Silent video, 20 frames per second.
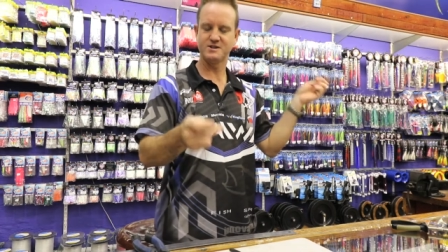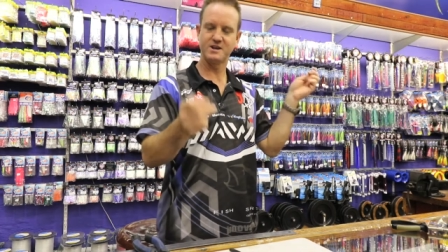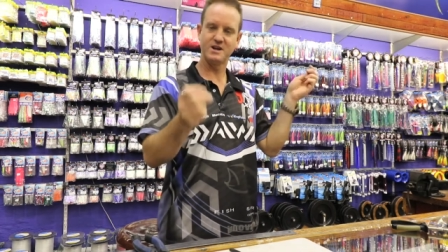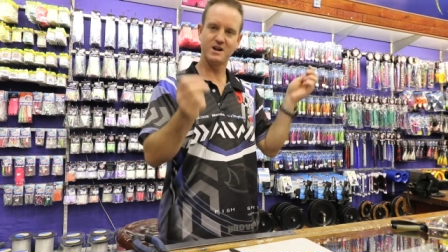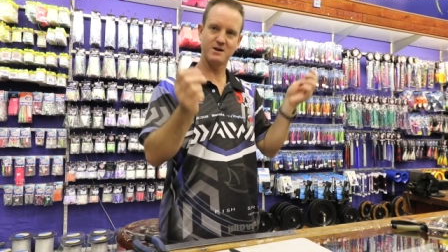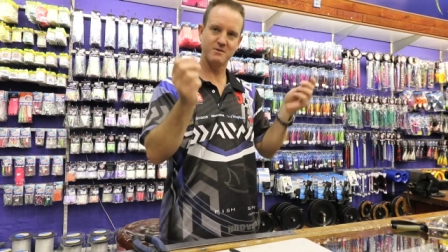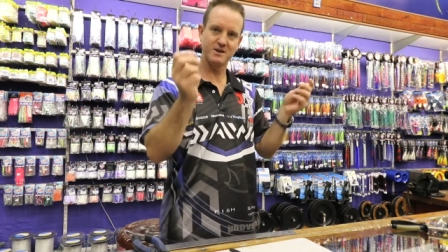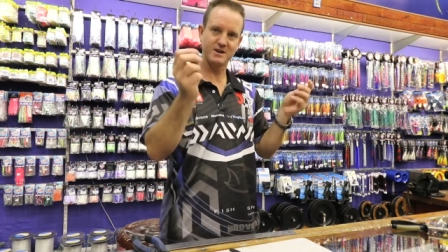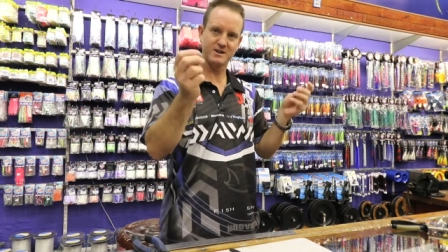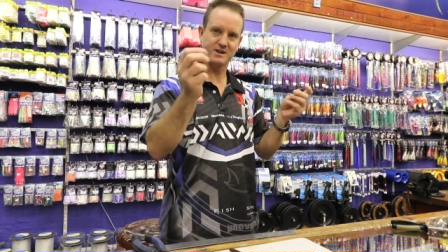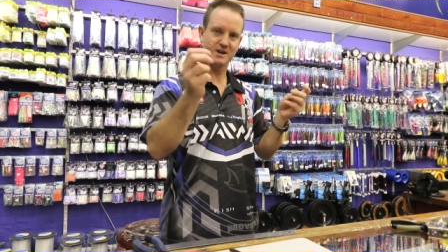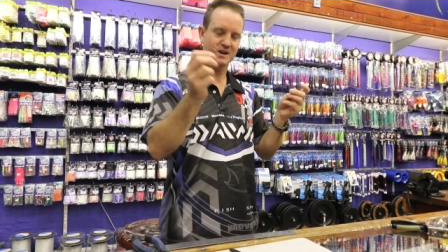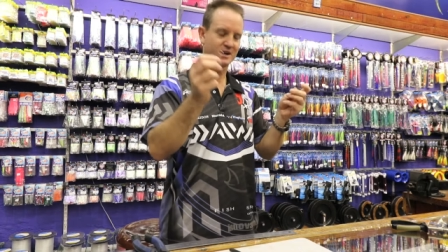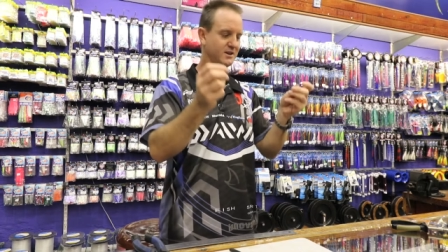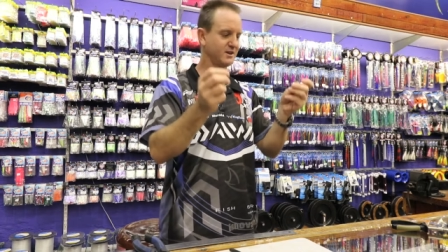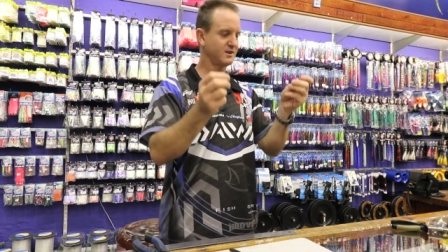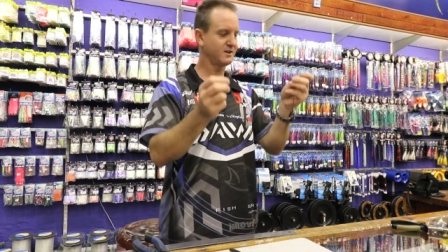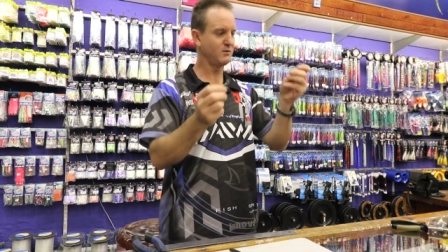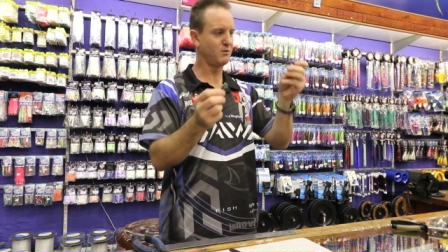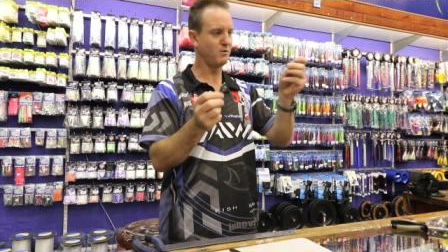Then I'm going to
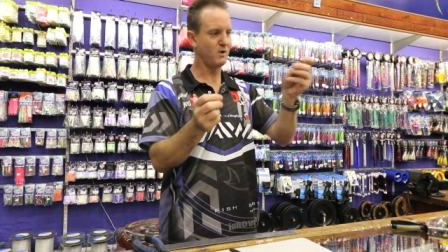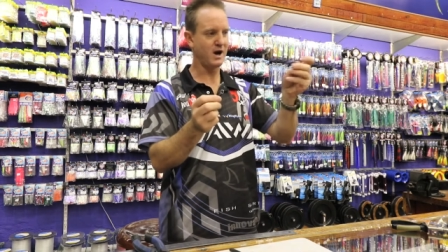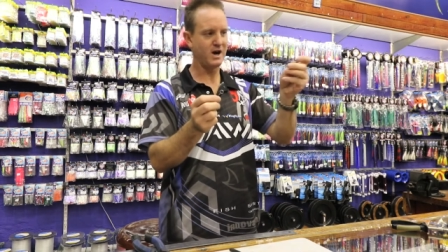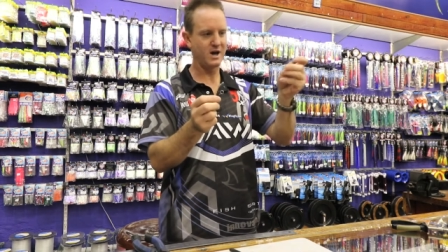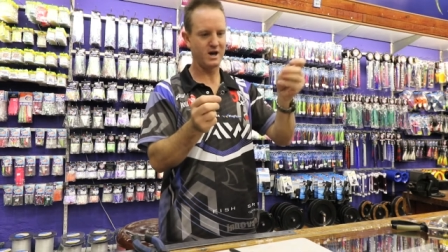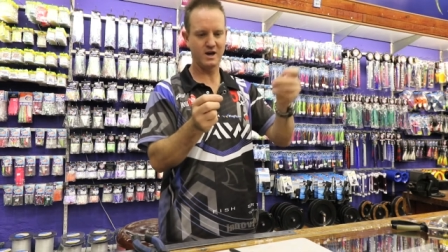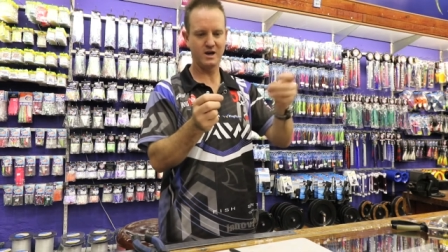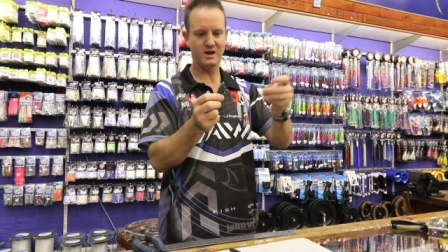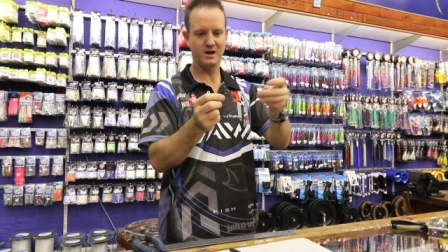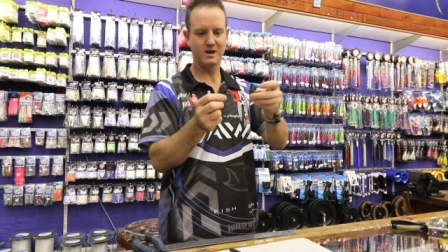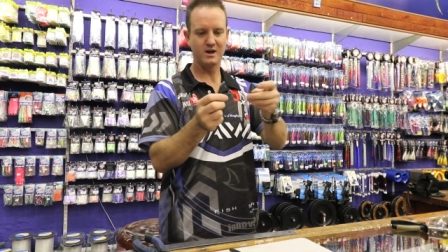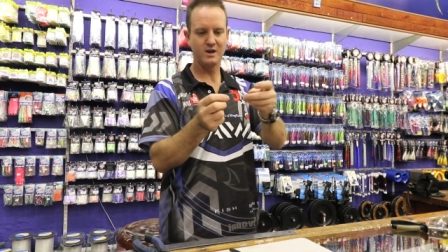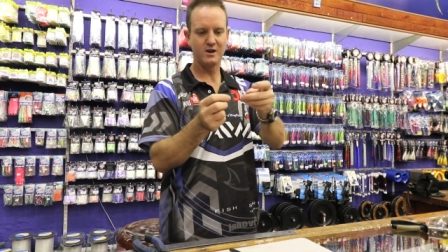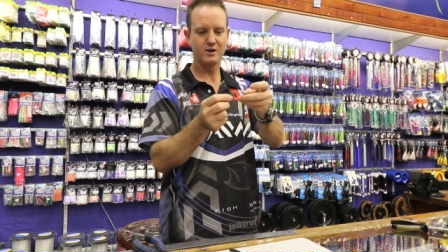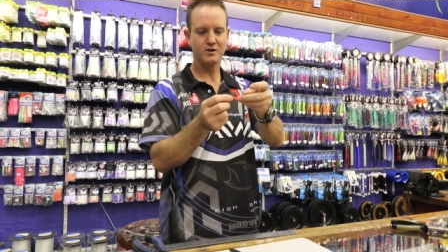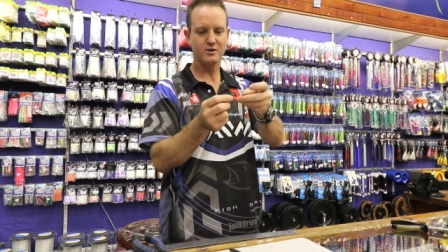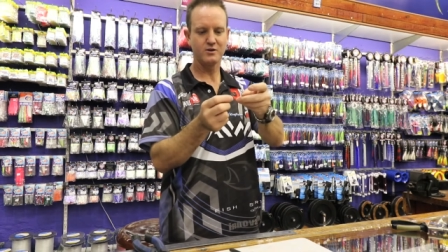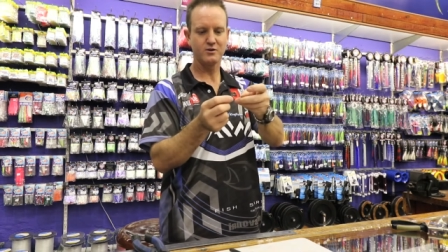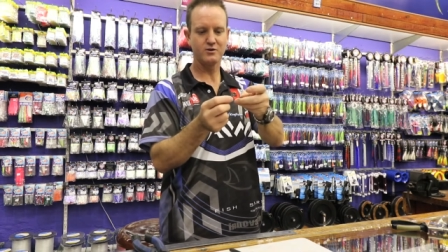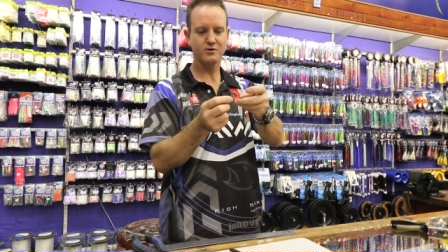take the wire
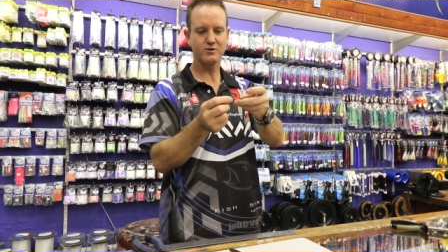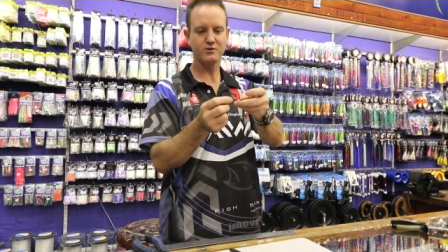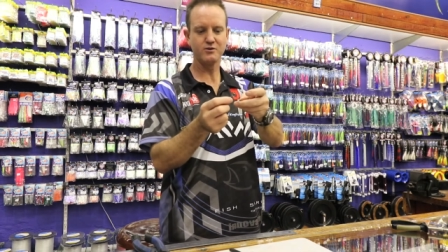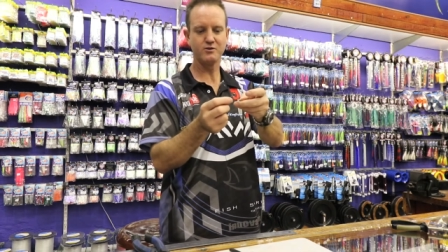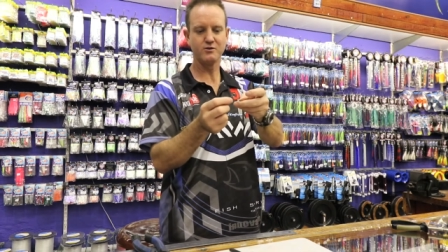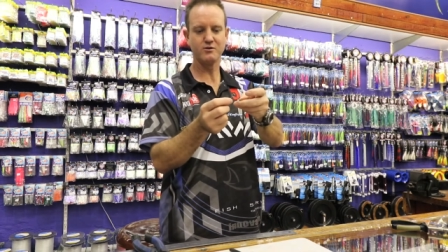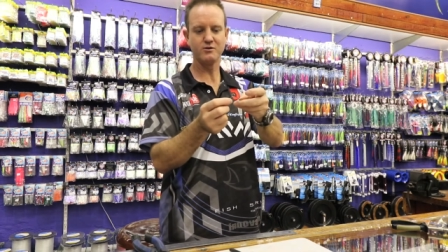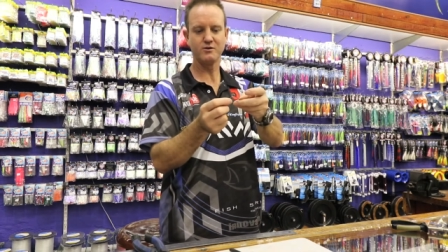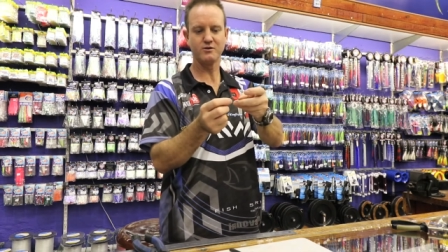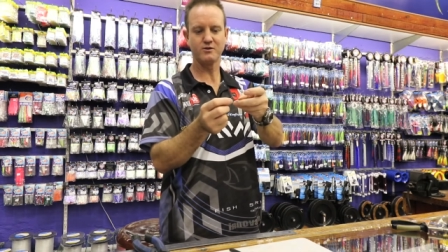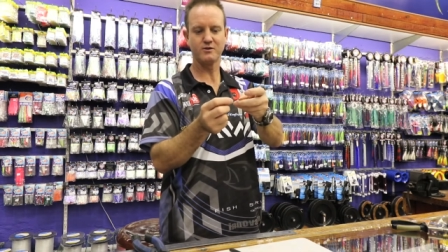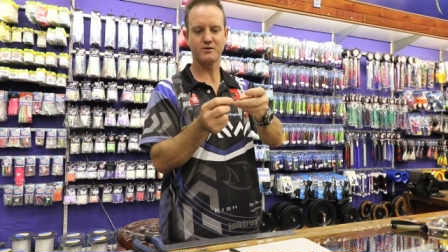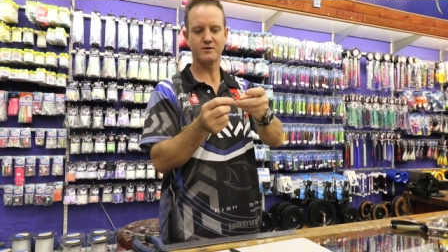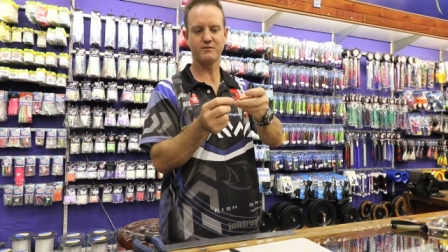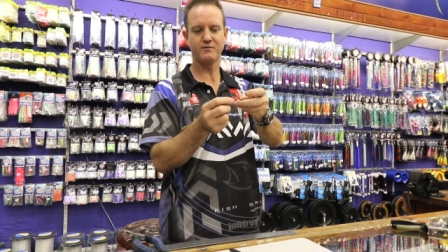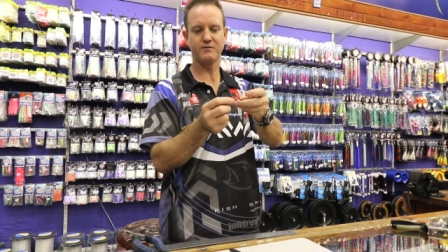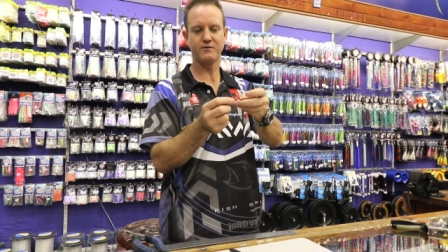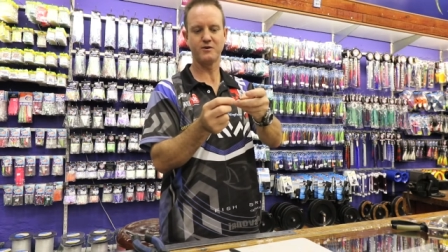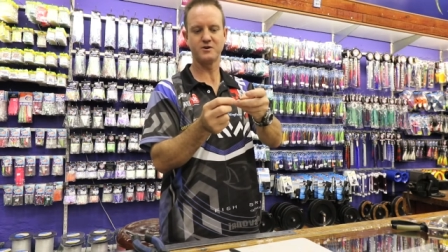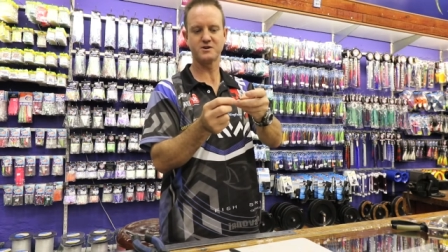through the
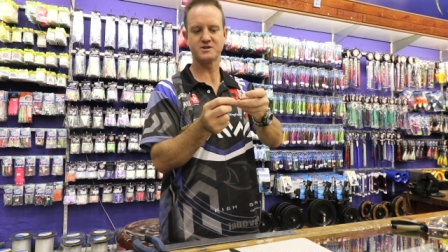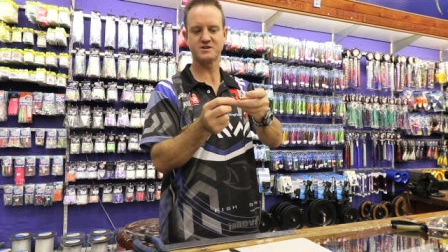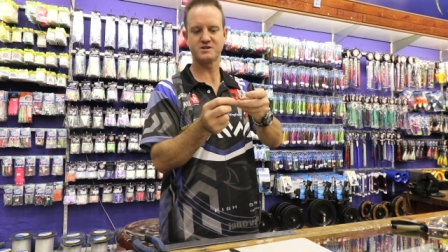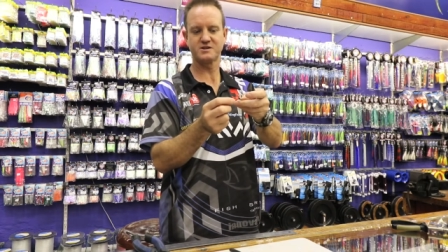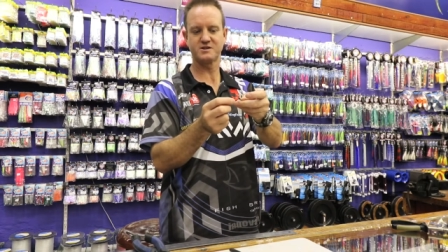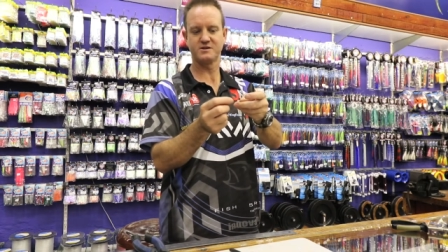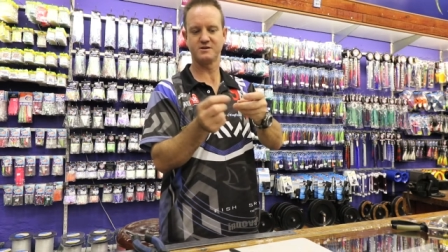first